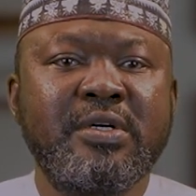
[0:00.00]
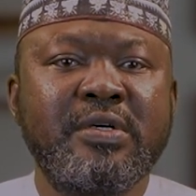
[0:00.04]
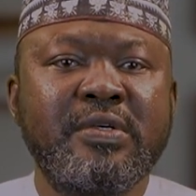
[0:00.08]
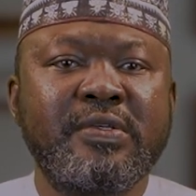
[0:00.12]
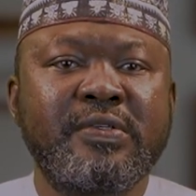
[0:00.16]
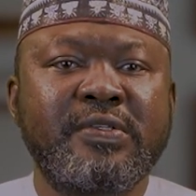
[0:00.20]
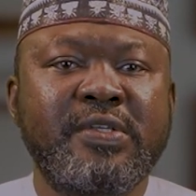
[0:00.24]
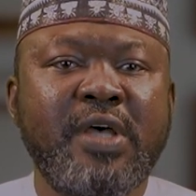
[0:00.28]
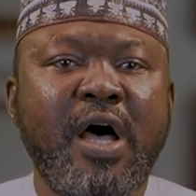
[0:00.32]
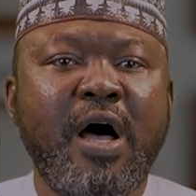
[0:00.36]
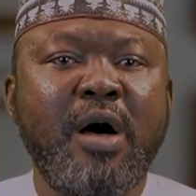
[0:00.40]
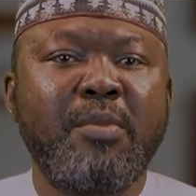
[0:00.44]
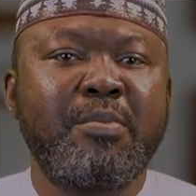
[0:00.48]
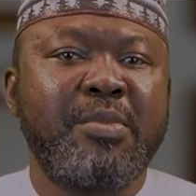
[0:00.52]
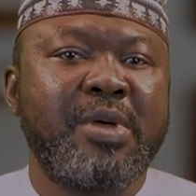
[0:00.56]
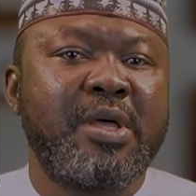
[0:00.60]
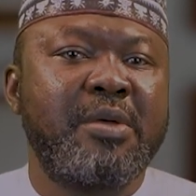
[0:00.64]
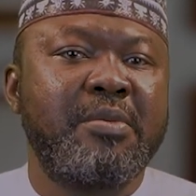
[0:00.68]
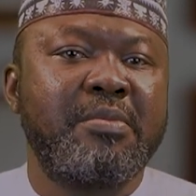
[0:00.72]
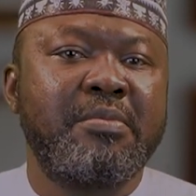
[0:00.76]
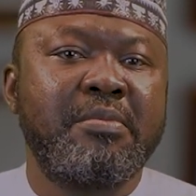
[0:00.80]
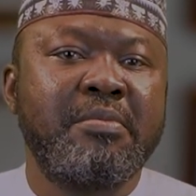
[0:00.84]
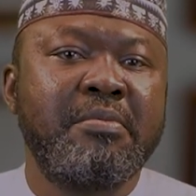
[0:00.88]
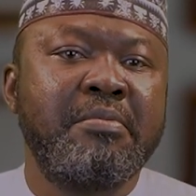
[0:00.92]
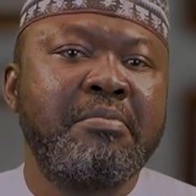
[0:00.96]
Some
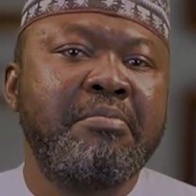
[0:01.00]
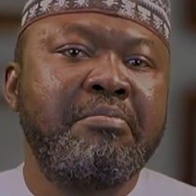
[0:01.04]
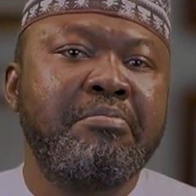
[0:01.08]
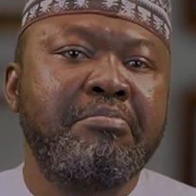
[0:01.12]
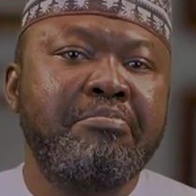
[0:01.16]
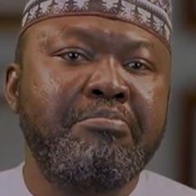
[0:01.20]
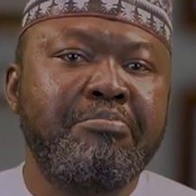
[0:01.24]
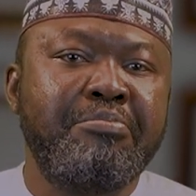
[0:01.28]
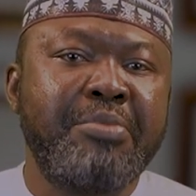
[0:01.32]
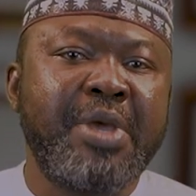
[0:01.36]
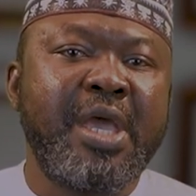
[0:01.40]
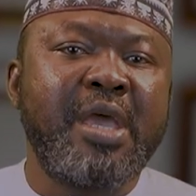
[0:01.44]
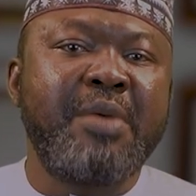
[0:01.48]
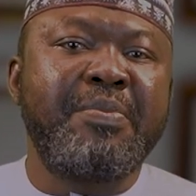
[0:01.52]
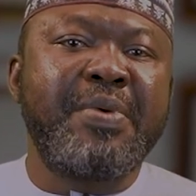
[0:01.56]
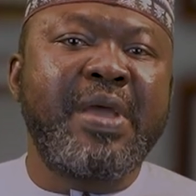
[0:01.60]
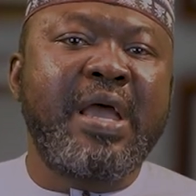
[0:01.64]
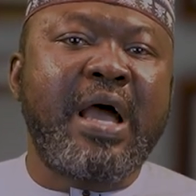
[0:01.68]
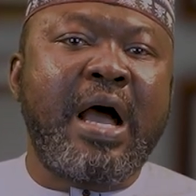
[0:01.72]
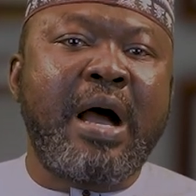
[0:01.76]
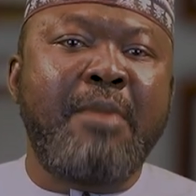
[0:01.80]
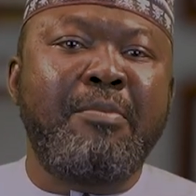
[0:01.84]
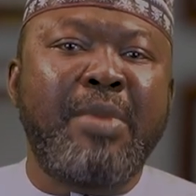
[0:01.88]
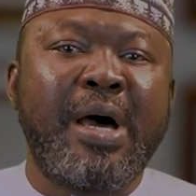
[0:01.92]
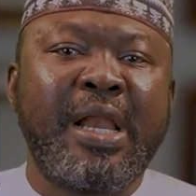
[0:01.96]
may be
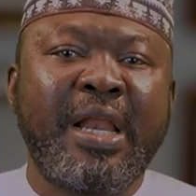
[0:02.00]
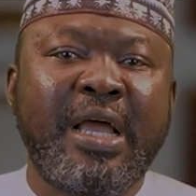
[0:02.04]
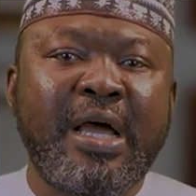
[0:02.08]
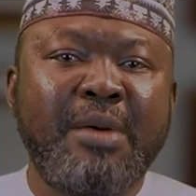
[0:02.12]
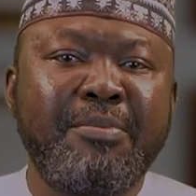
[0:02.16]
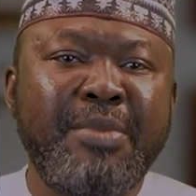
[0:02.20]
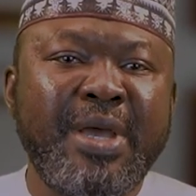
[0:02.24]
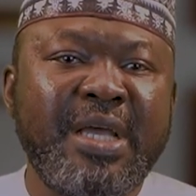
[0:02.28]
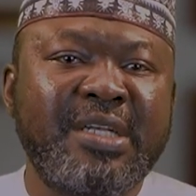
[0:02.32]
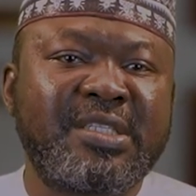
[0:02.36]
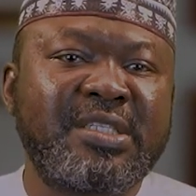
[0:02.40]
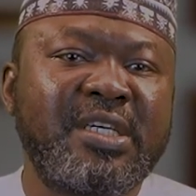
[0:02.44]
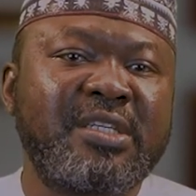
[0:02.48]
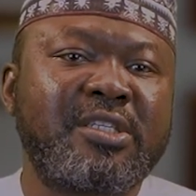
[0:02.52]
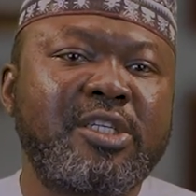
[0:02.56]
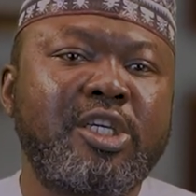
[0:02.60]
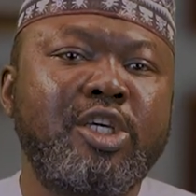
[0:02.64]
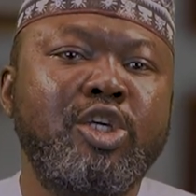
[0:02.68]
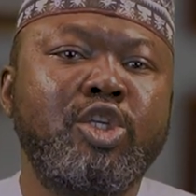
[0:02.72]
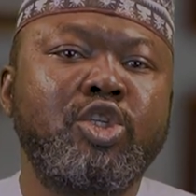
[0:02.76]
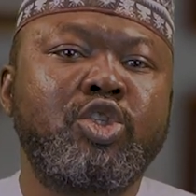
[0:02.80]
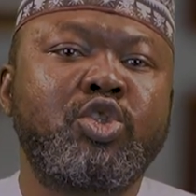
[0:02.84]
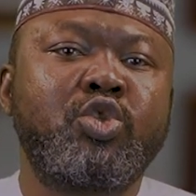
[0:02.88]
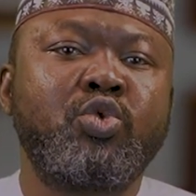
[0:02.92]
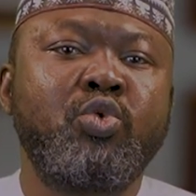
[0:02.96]
amalgamated
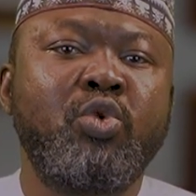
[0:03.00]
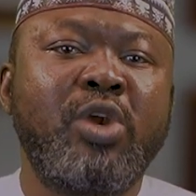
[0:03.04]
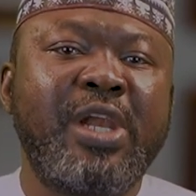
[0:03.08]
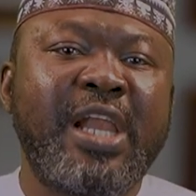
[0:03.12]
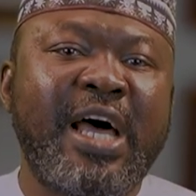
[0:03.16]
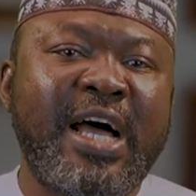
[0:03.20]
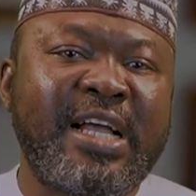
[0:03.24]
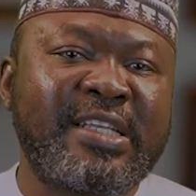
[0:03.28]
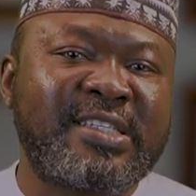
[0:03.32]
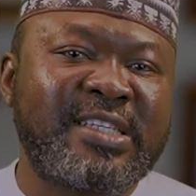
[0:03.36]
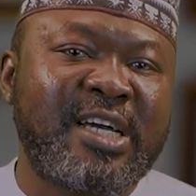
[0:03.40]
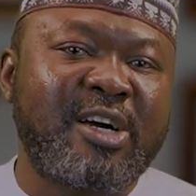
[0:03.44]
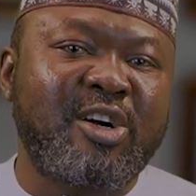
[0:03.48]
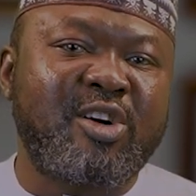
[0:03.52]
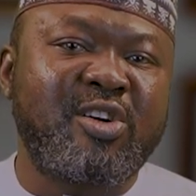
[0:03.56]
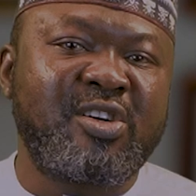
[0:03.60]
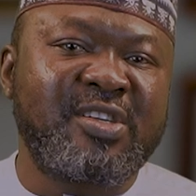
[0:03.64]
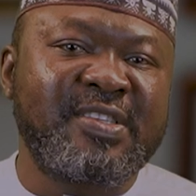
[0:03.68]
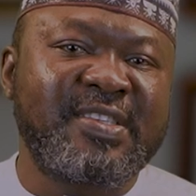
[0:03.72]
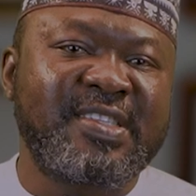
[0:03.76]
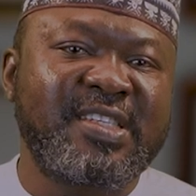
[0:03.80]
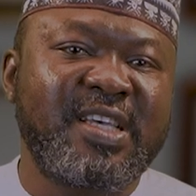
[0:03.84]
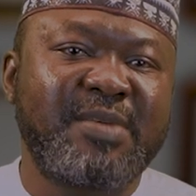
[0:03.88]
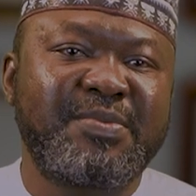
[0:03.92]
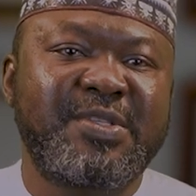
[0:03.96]
into larger
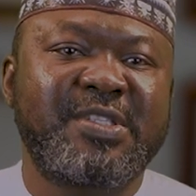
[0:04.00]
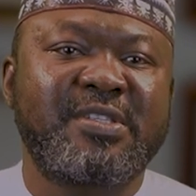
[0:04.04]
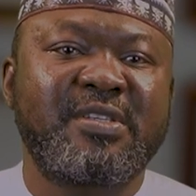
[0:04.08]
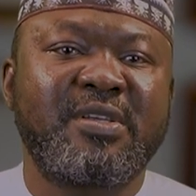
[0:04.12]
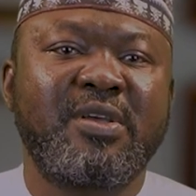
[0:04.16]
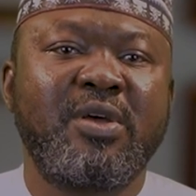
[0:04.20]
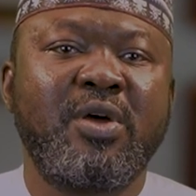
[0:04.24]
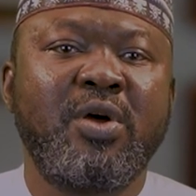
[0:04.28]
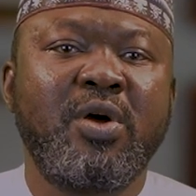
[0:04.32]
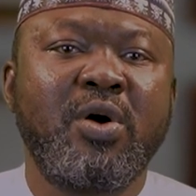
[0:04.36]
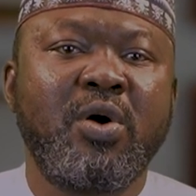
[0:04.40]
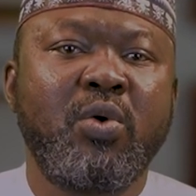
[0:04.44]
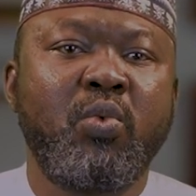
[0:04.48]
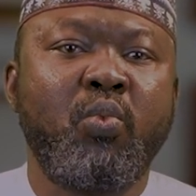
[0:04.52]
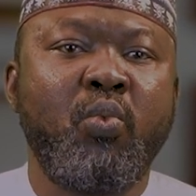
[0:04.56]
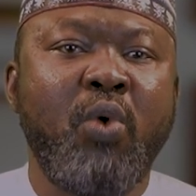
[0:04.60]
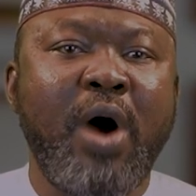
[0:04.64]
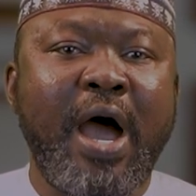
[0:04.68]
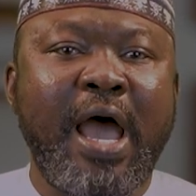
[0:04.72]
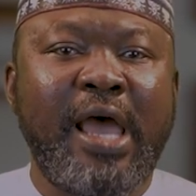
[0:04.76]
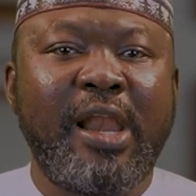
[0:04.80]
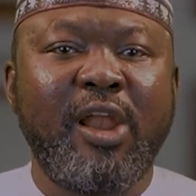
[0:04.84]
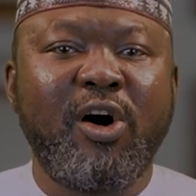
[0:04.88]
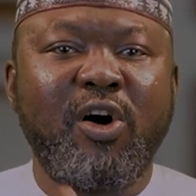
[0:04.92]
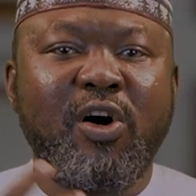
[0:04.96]
concepts,
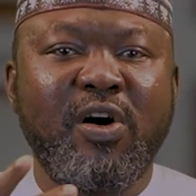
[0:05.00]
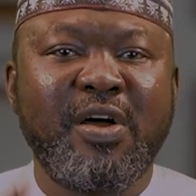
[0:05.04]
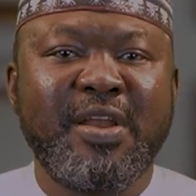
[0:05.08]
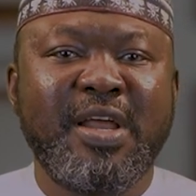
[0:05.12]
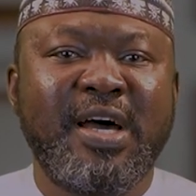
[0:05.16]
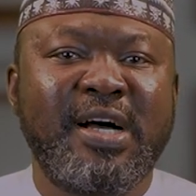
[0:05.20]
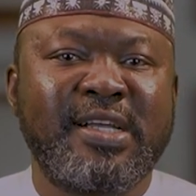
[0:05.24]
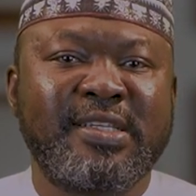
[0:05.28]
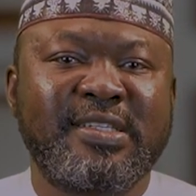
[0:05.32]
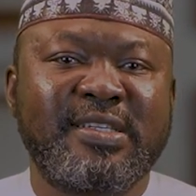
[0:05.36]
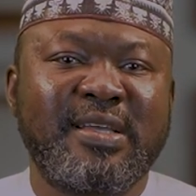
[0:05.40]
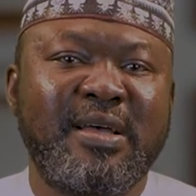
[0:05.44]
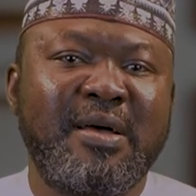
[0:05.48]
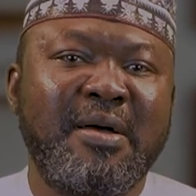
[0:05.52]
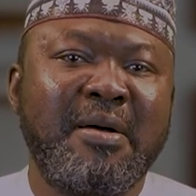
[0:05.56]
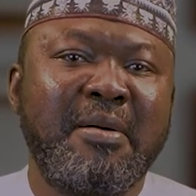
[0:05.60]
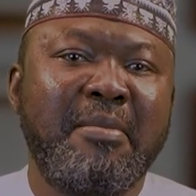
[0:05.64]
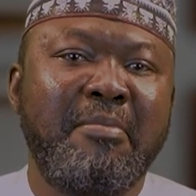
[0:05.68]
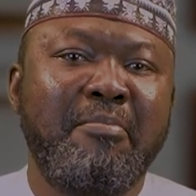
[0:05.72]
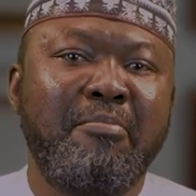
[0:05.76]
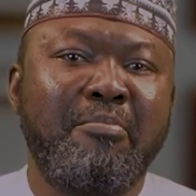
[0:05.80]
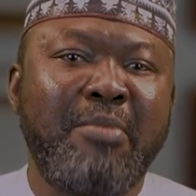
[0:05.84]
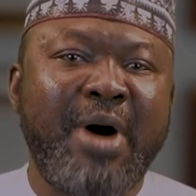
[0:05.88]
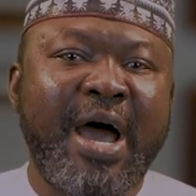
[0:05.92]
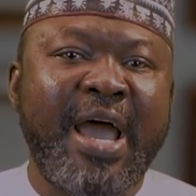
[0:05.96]
while others
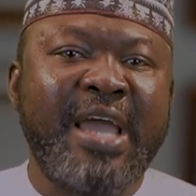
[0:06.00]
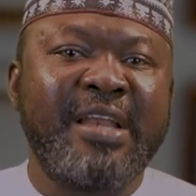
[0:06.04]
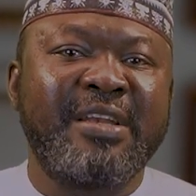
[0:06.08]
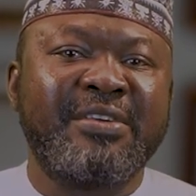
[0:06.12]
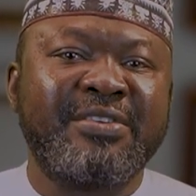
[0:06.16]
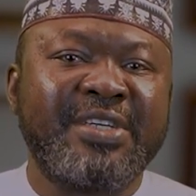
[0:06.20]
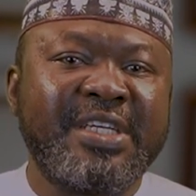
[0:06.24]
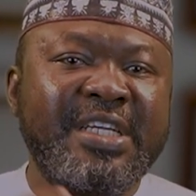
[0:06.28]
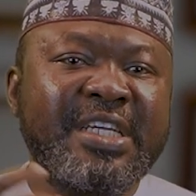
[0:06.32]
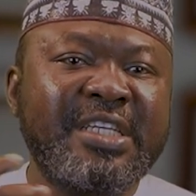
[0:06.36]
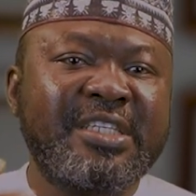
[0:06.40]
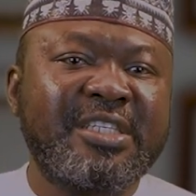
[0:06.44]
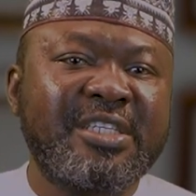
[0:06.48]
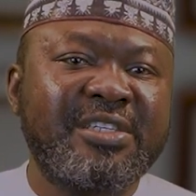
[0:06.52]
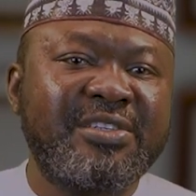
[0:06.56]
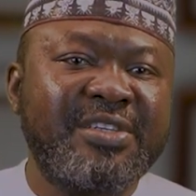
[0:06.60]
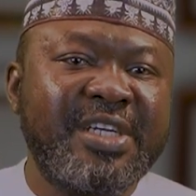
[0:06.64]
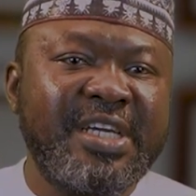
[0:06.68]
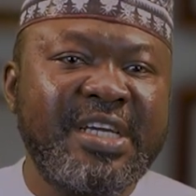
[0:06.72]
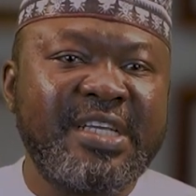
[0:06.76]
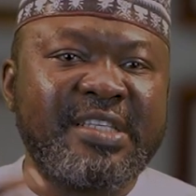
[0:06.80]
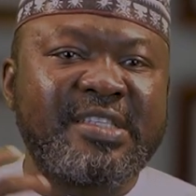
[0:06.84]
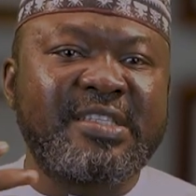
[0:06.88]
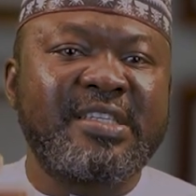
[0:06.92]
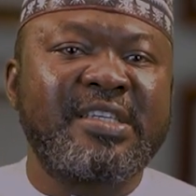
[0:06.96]
might
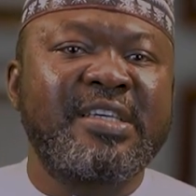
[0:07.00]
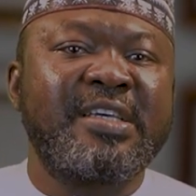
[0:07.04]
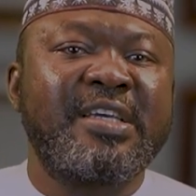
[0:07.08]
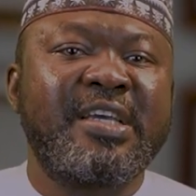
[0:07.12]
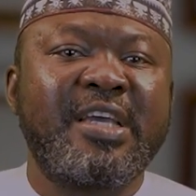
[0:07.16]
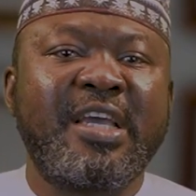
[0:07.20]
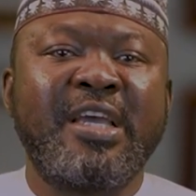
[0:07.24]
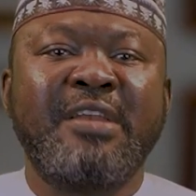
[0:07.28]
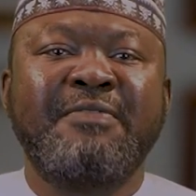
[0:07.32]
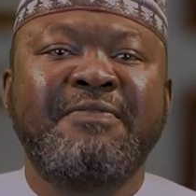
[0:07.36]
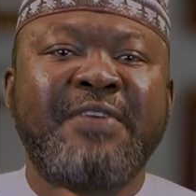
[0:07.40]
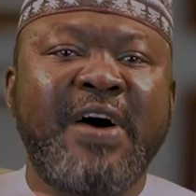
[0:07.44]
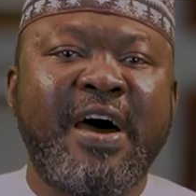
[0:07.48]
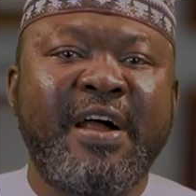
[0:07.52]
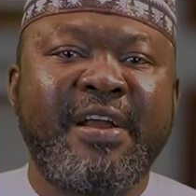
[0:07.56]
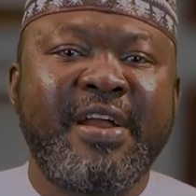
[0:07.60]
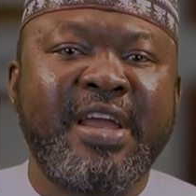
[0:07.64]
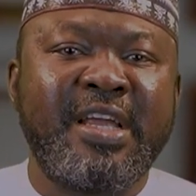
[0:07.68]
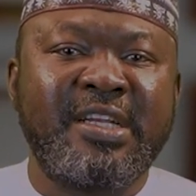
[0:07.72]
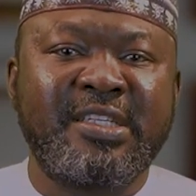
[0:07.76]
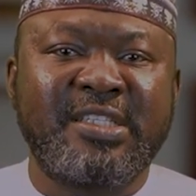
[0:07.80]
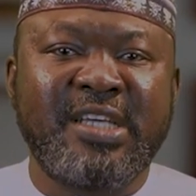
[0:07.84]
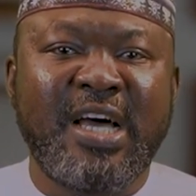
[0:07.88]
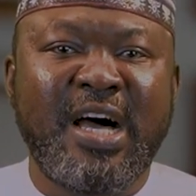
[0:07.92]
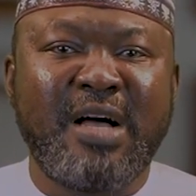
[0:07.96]
reiterate in
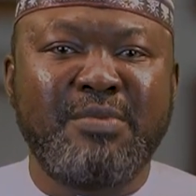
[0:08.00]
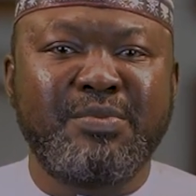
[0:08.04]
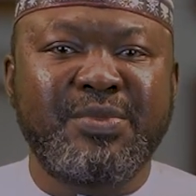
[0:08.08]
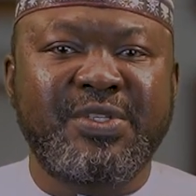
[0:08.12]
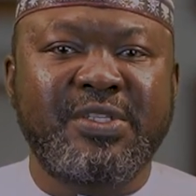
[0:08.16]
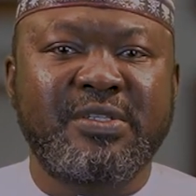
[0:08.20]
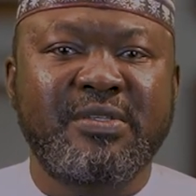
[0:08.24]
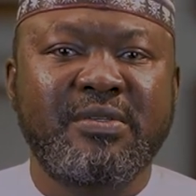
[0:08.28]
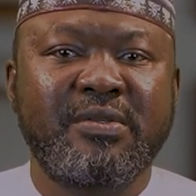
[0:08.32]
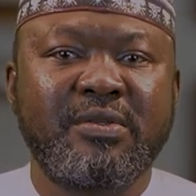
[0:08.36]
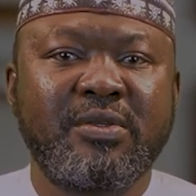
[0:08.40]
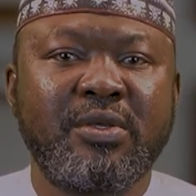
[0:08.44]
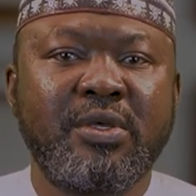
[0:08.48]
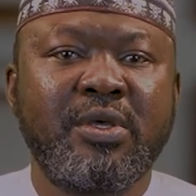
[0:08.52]
varying terms.